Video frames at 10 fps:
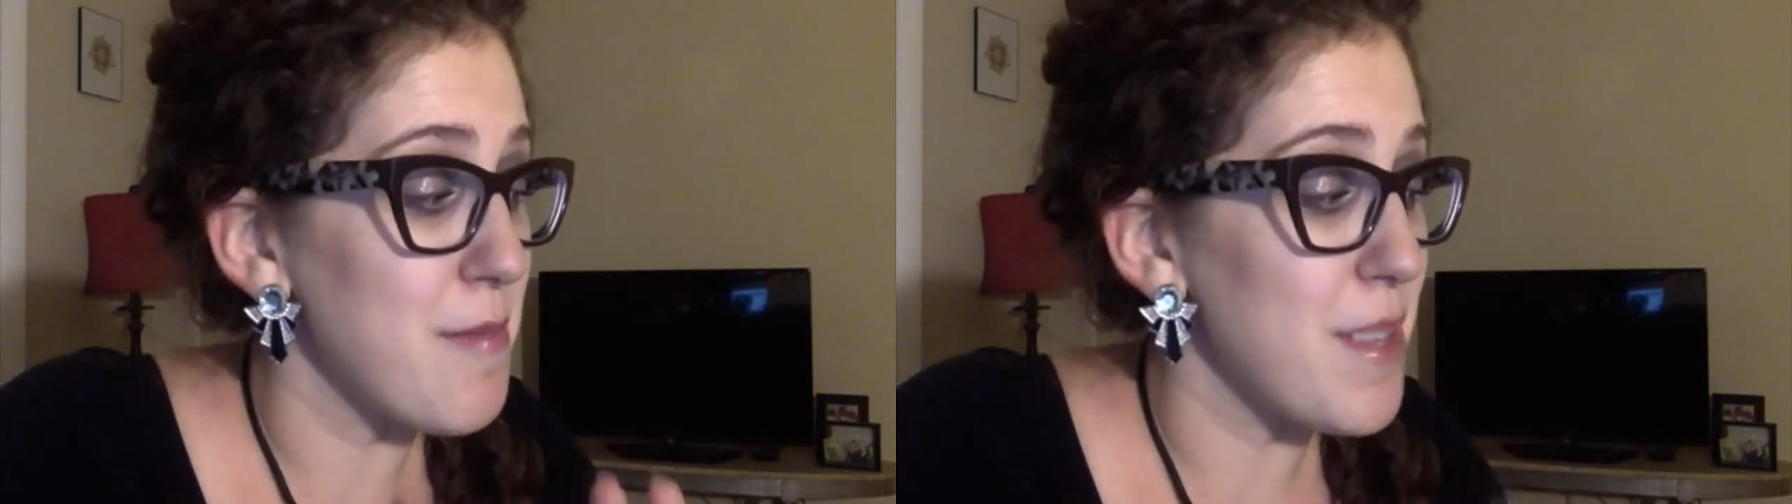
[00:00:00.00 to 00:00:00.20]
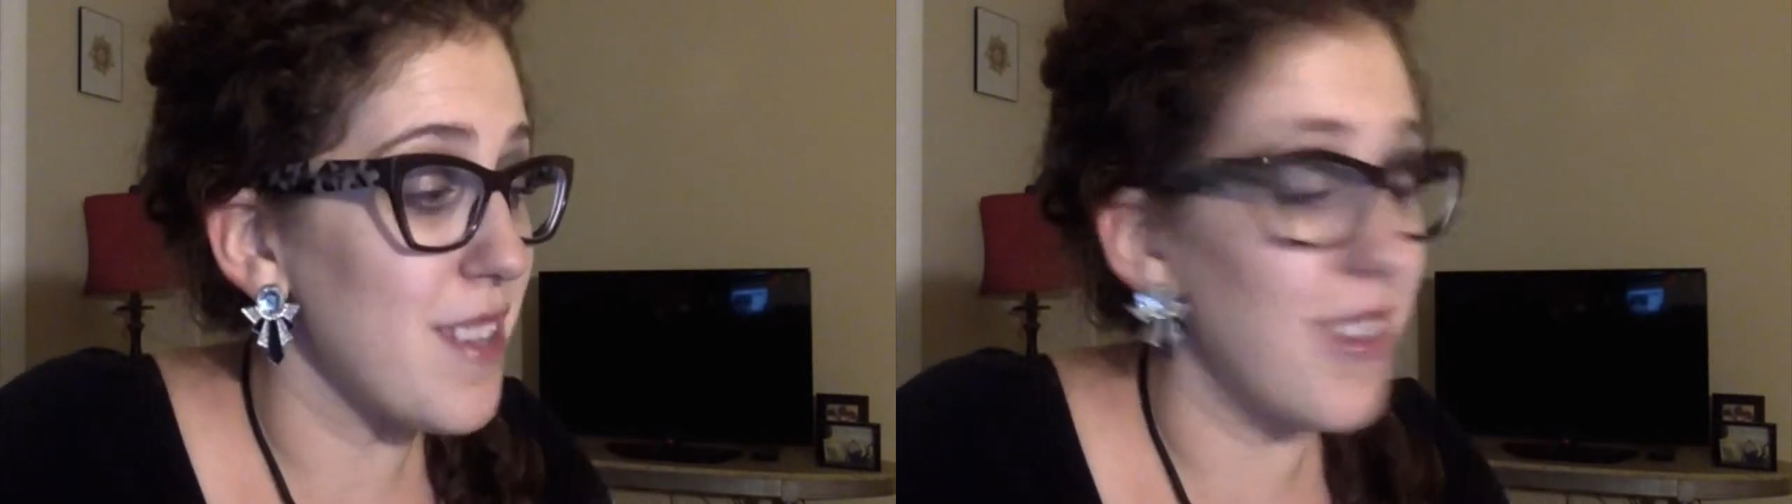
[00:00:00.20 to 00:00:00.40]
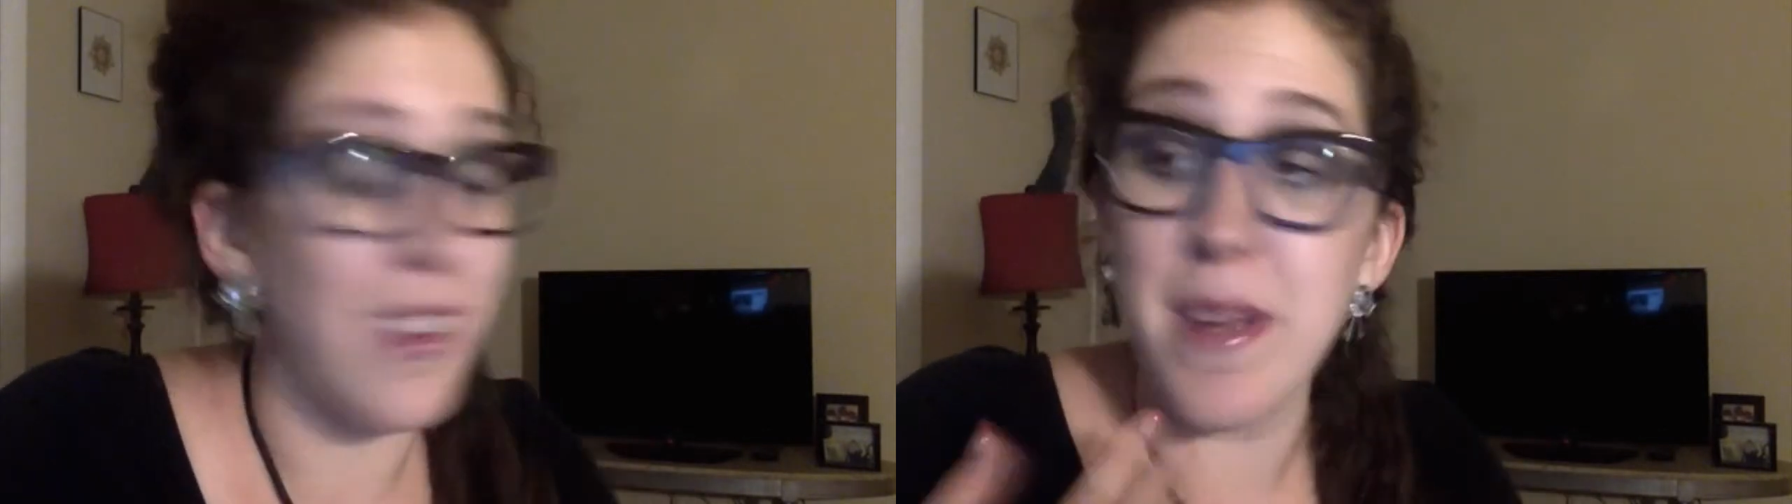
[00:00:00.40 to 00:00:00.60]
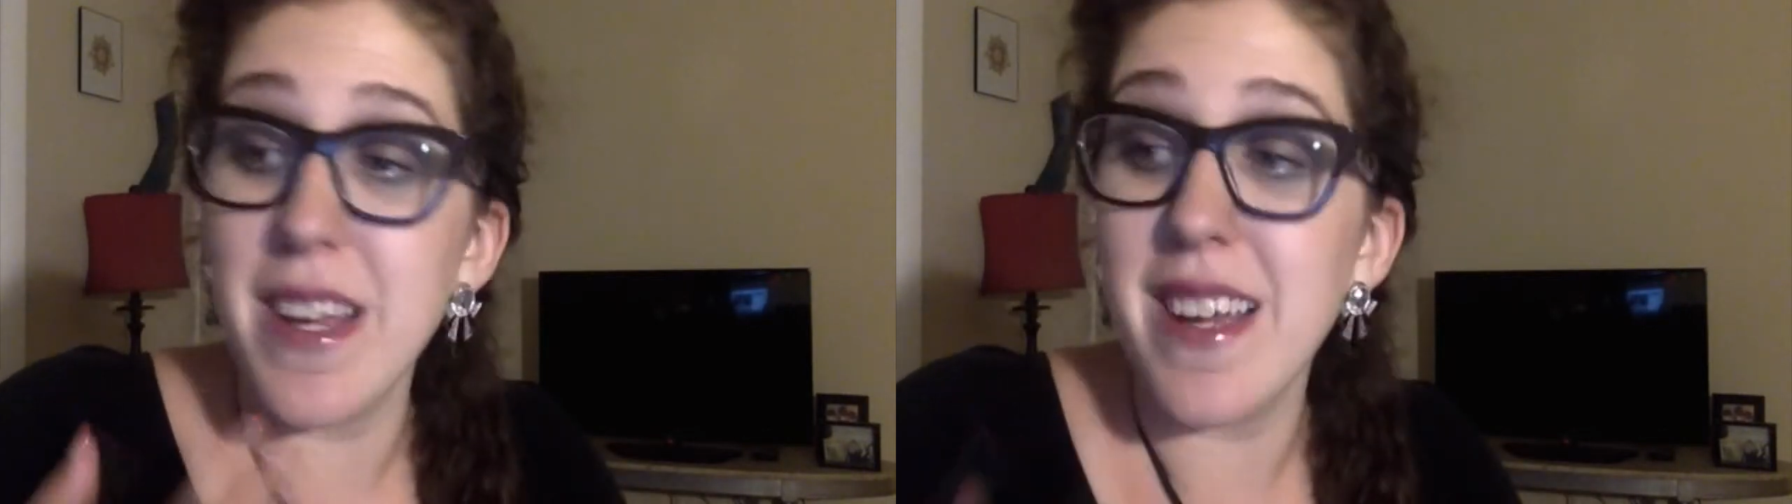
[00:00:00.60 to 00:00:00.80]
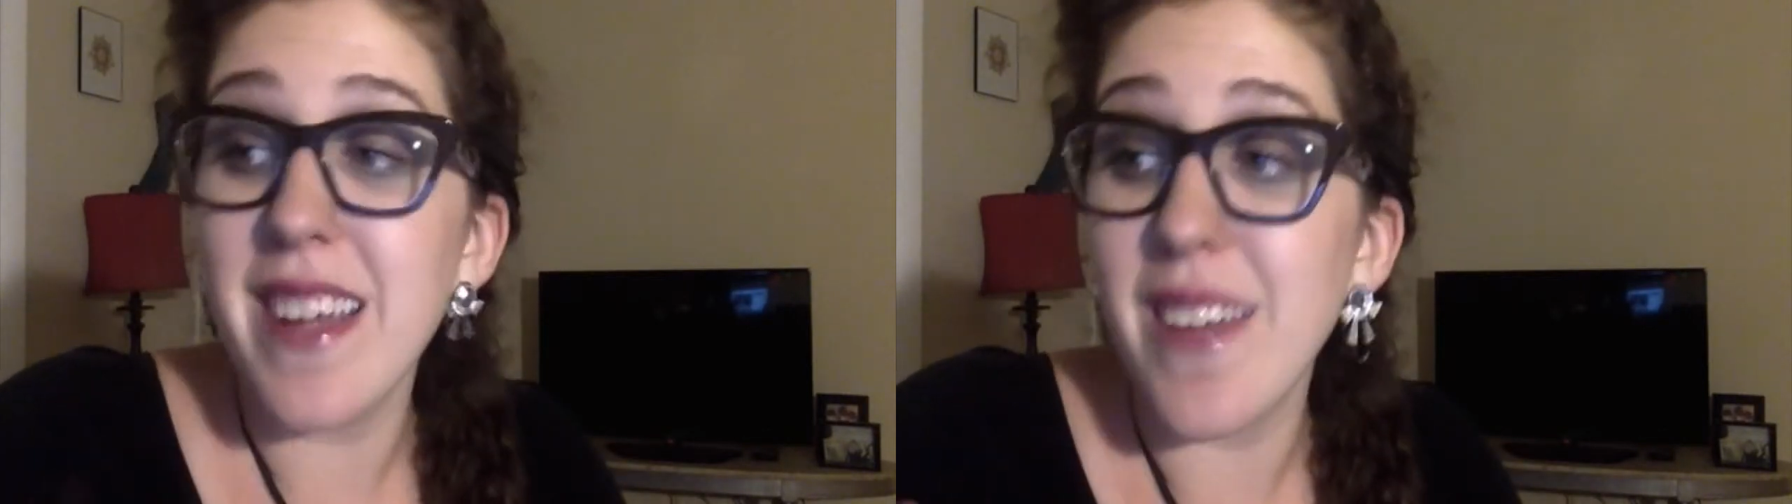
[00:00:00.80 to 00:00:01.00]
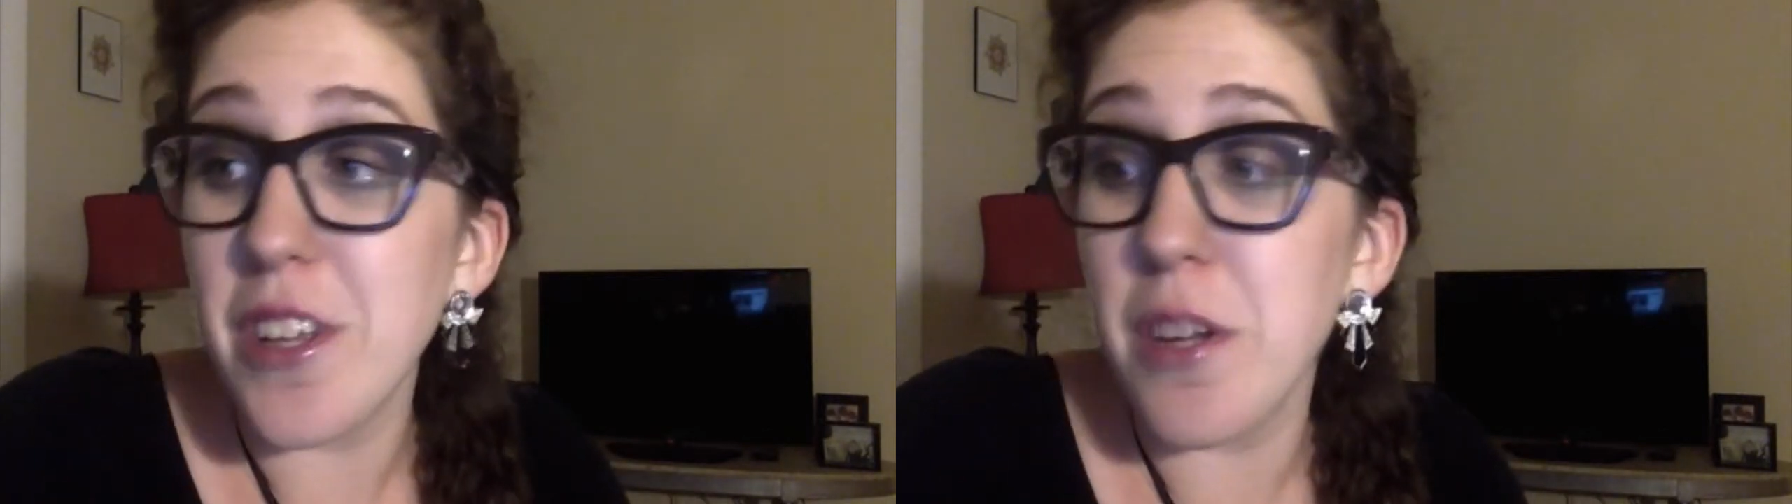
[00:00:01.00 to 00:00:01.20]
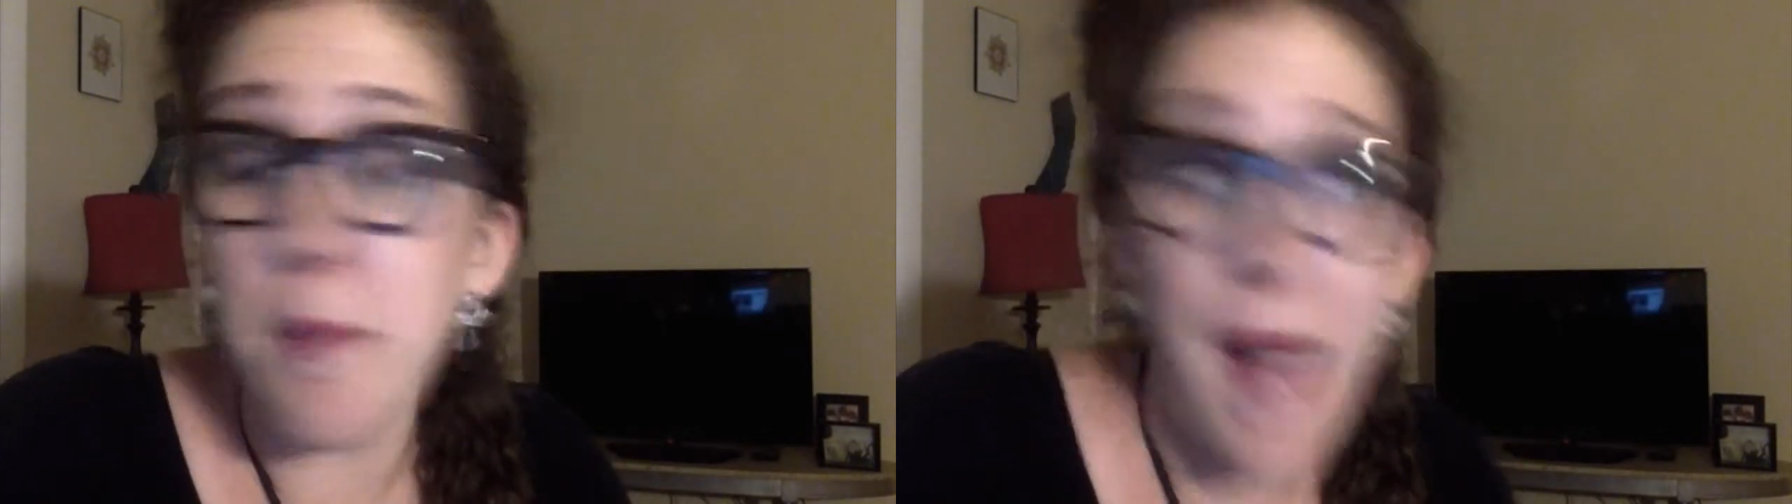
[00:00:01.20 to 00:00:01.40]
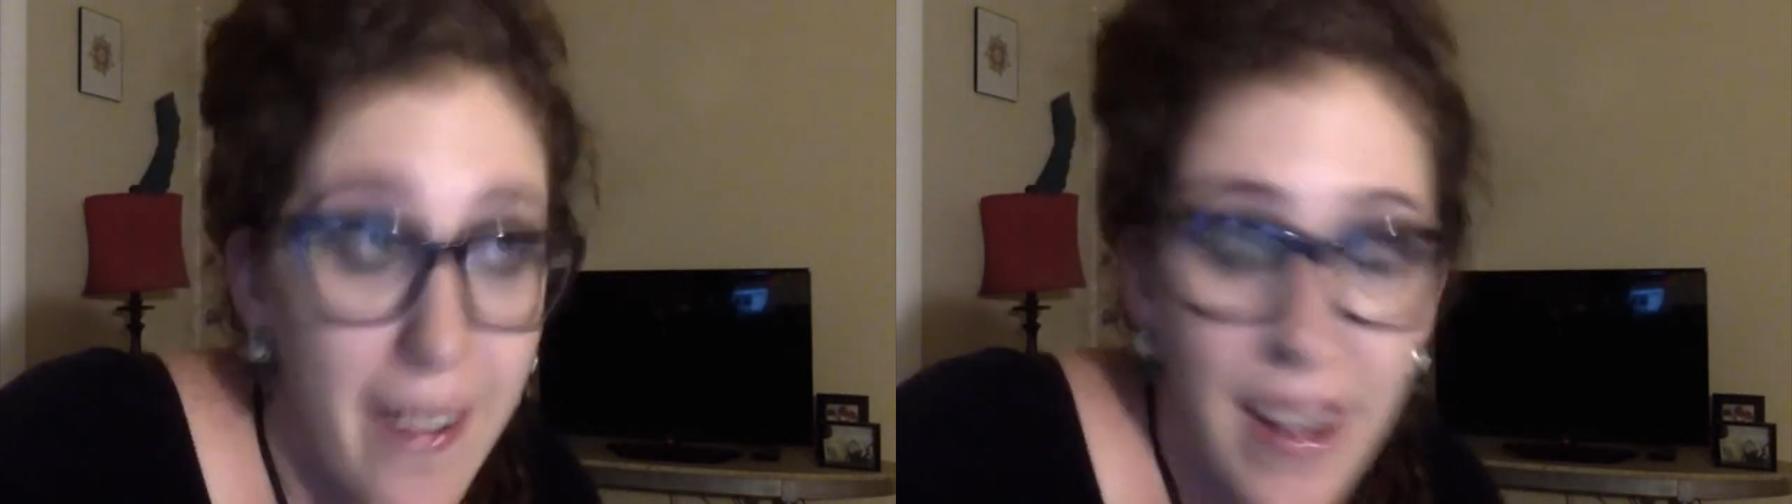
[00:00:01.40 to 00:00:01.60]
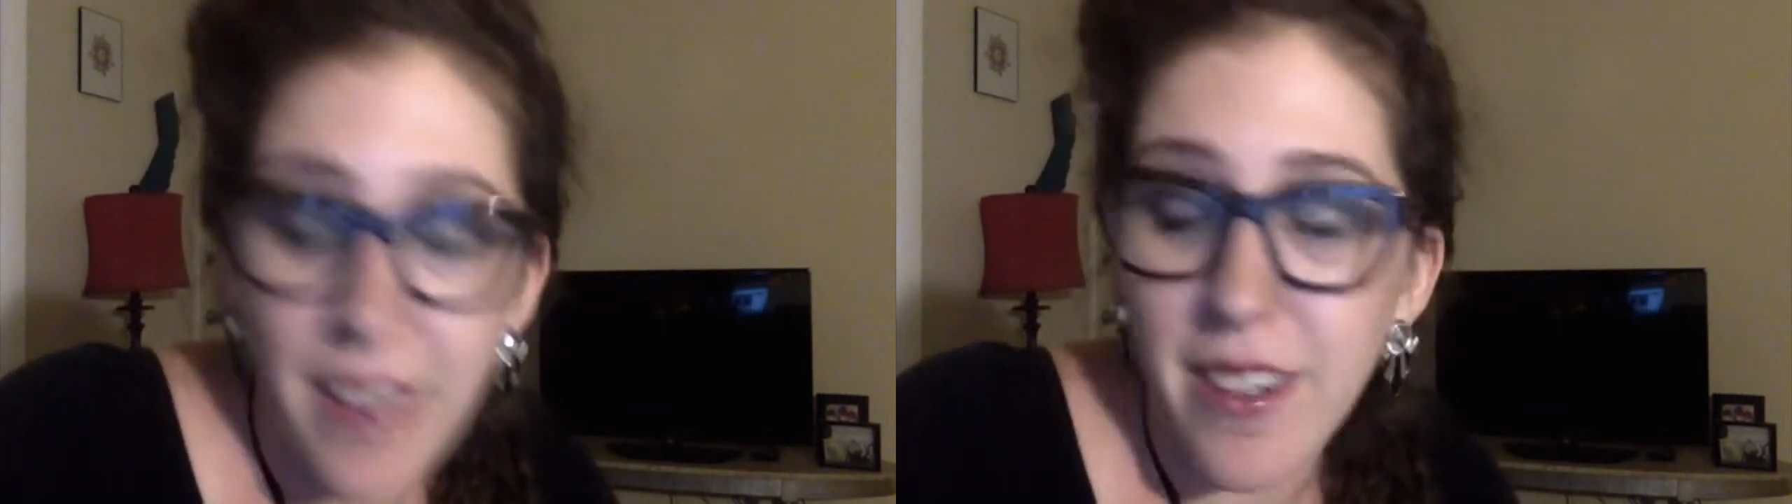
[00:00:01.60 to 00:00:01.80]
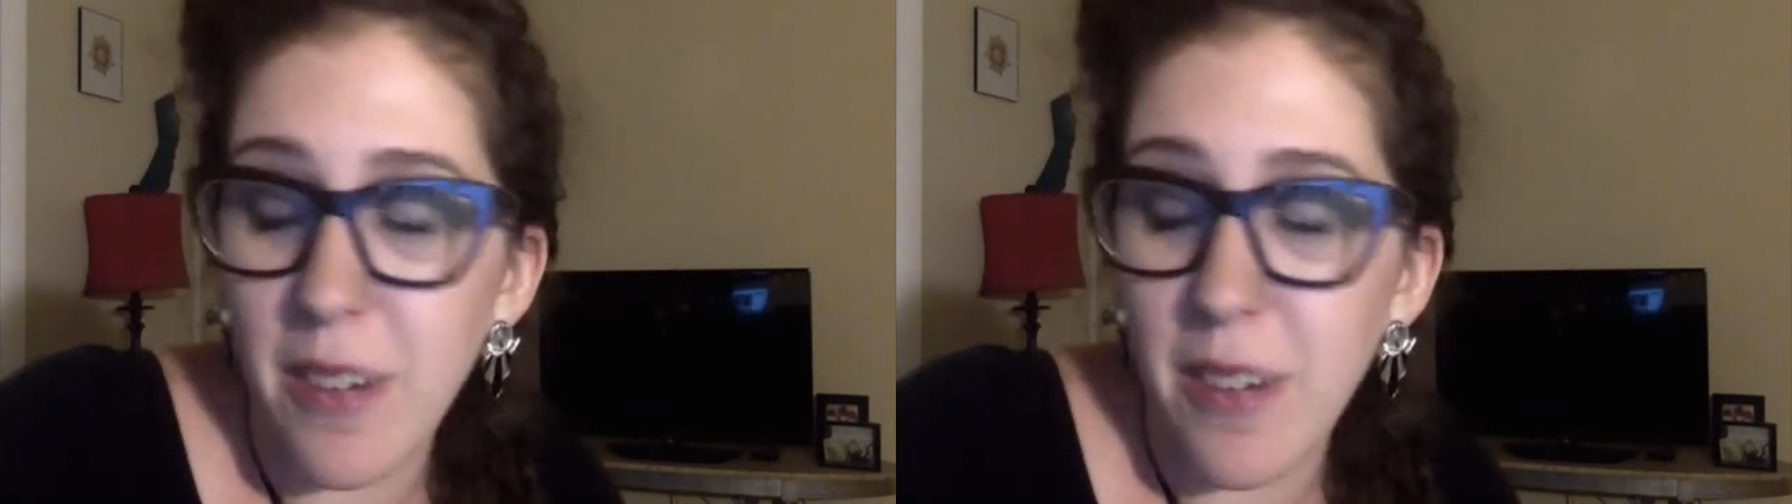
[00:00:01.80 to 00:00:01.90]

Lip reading: So let me give you a little background